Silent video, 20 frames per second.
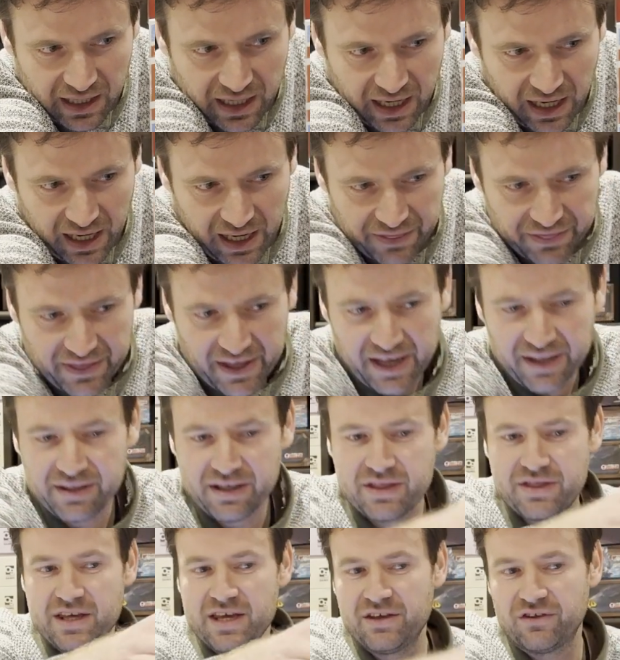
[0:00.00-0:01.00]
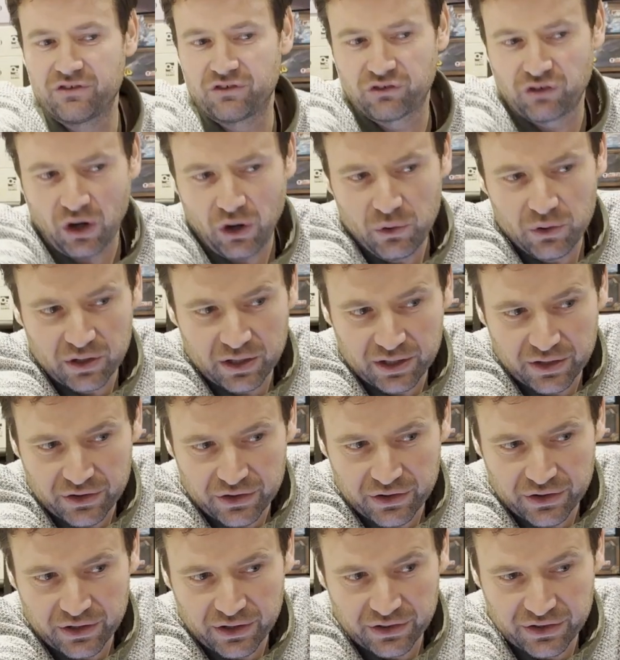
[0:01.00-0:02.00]
and then
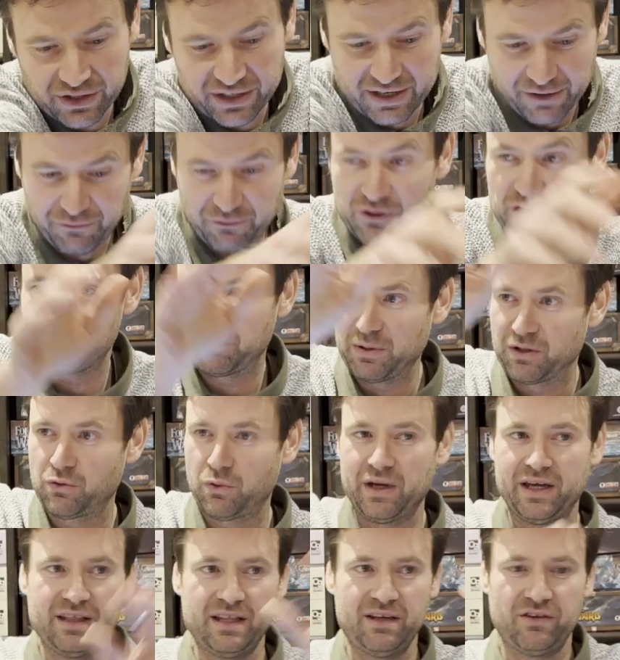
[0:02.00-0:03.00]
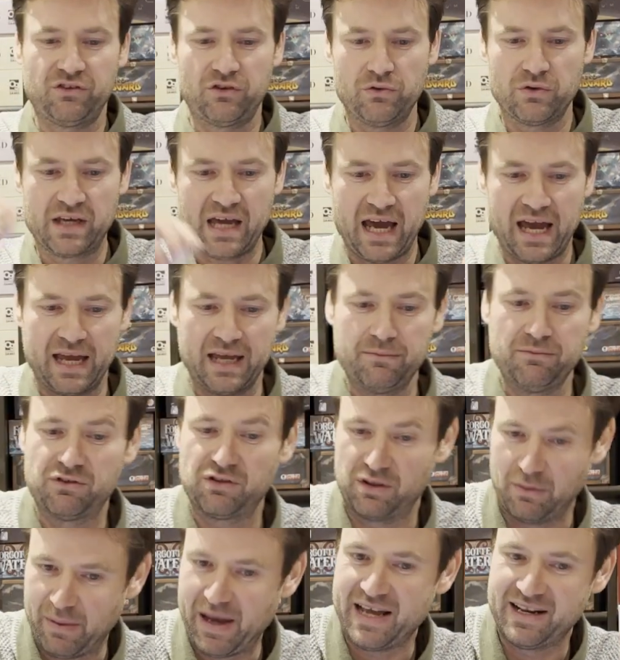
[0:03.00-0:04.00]
the difference between these 2 games,
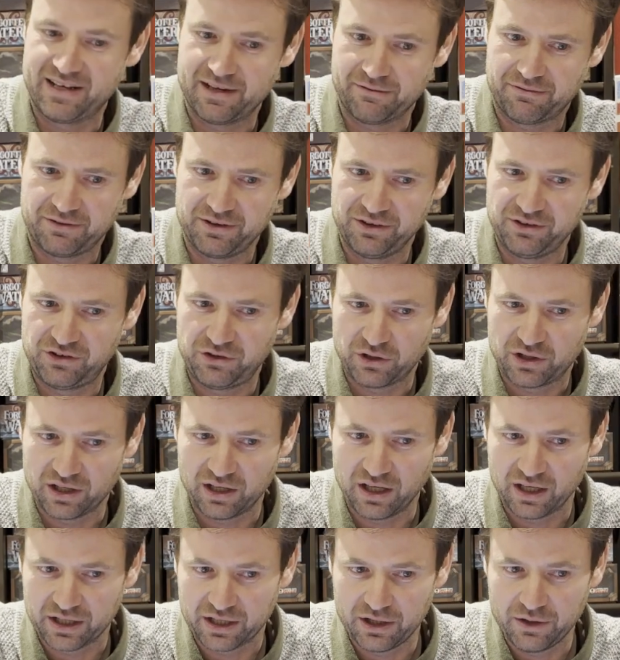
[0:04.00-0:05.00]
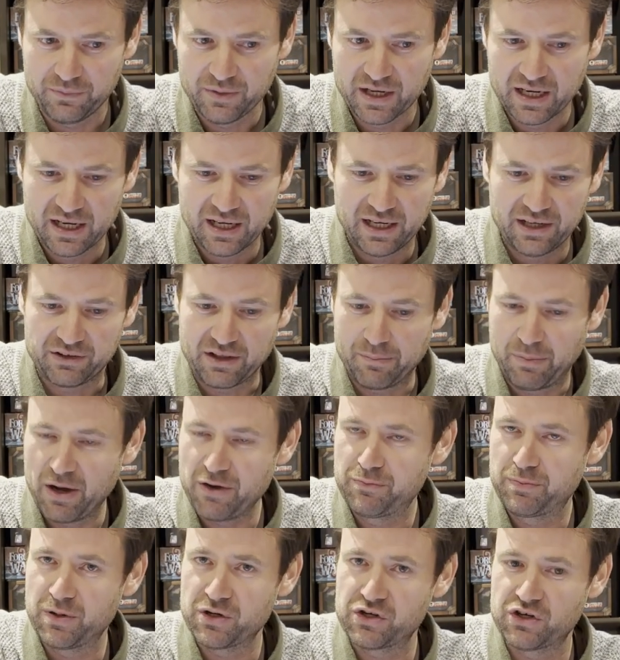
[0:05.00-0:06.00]
the main difference you could argue, is they
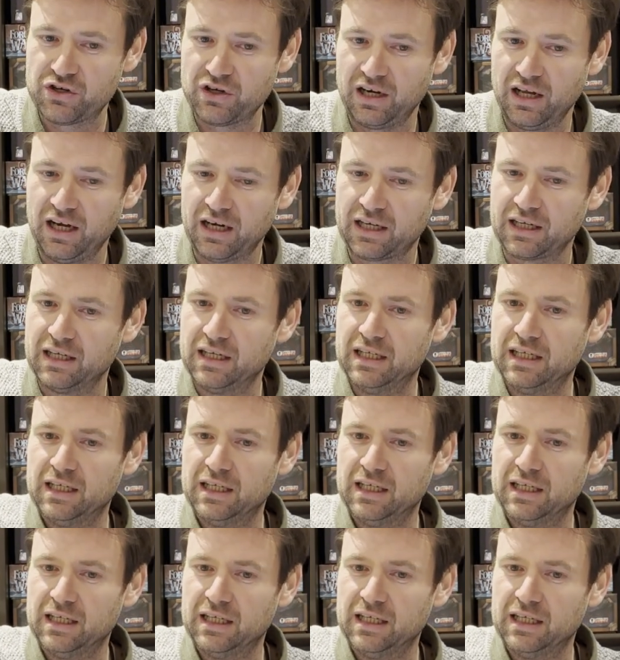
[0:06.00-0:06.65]
both push your luck,